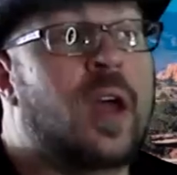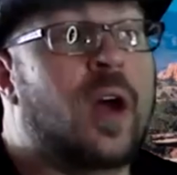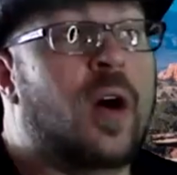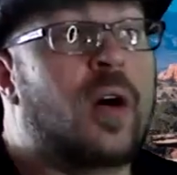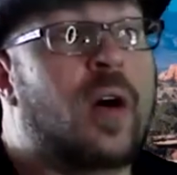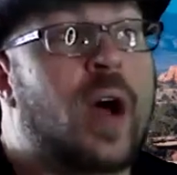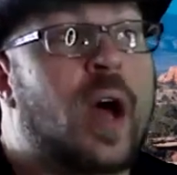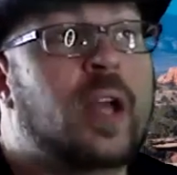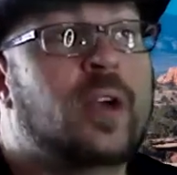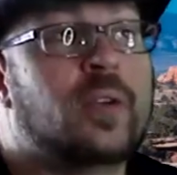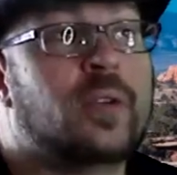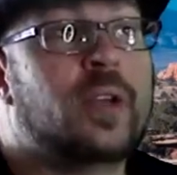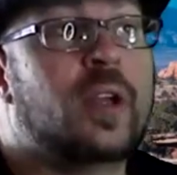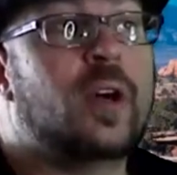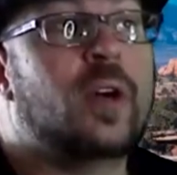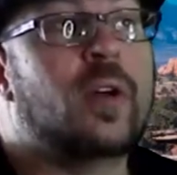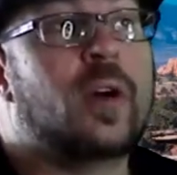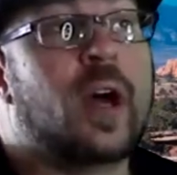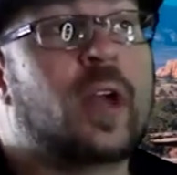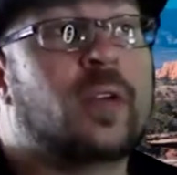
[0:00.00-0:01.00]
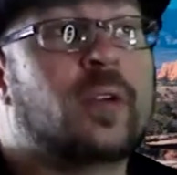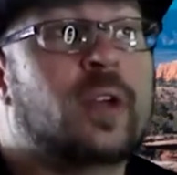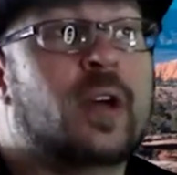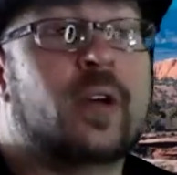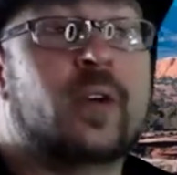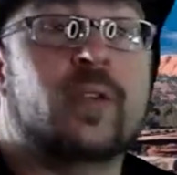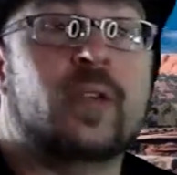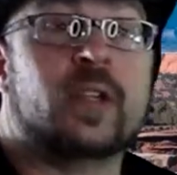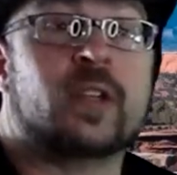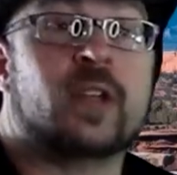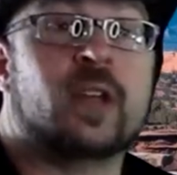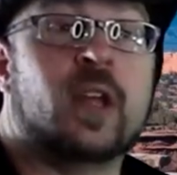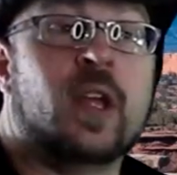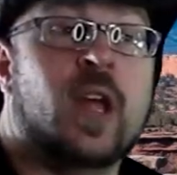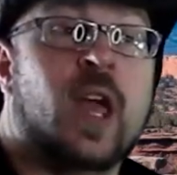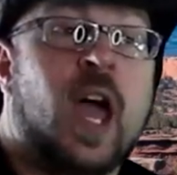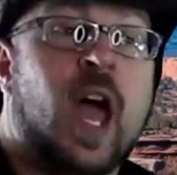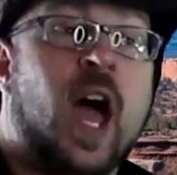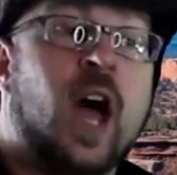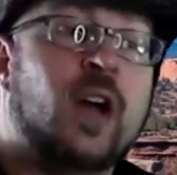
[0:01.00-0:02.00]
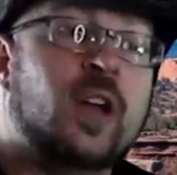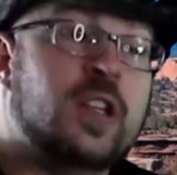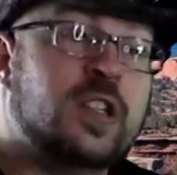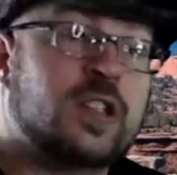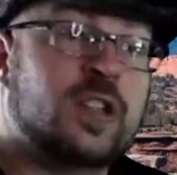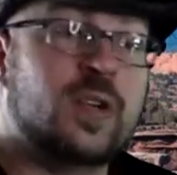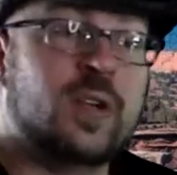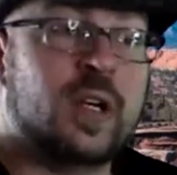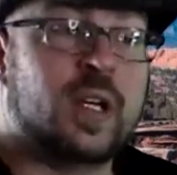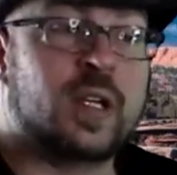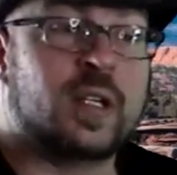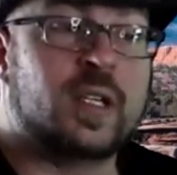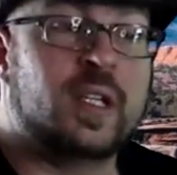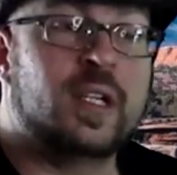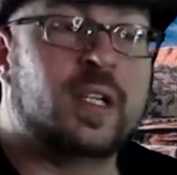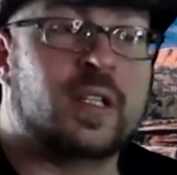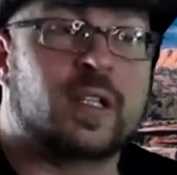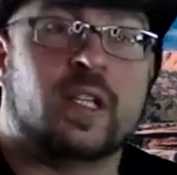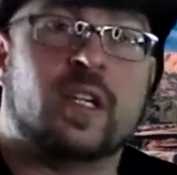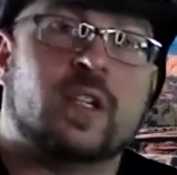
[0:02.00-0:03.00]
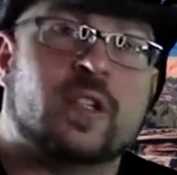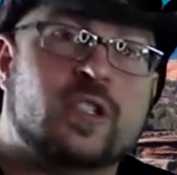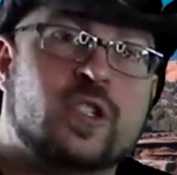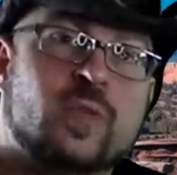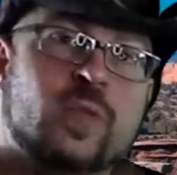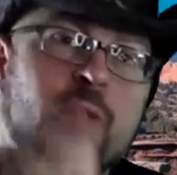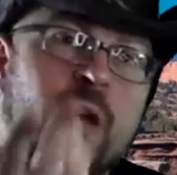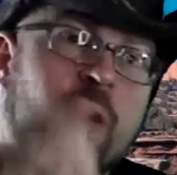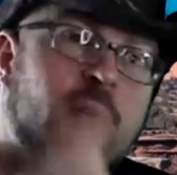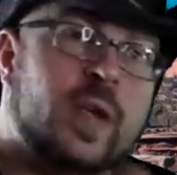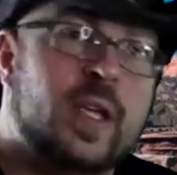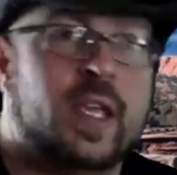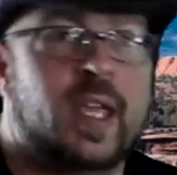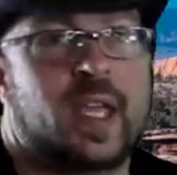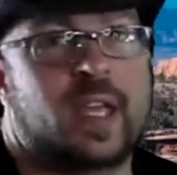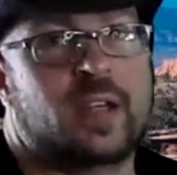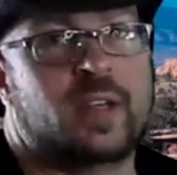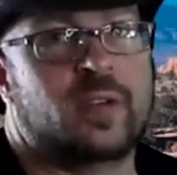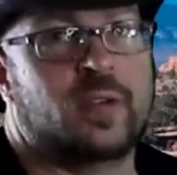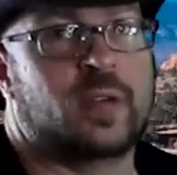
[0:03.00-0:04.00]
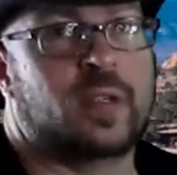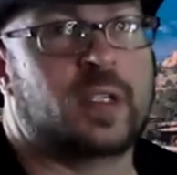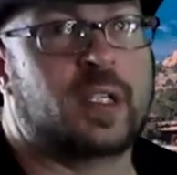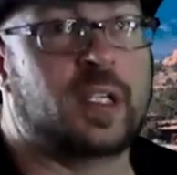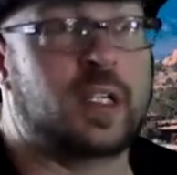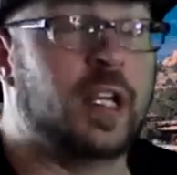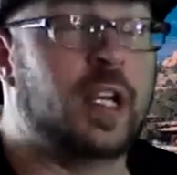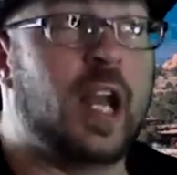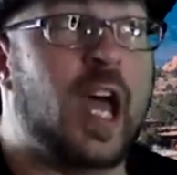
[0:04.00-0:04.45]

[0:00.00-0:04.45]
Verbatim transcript: Well, I don't know. I don't know if it's how he's doing it legally because you know he can't do it legally.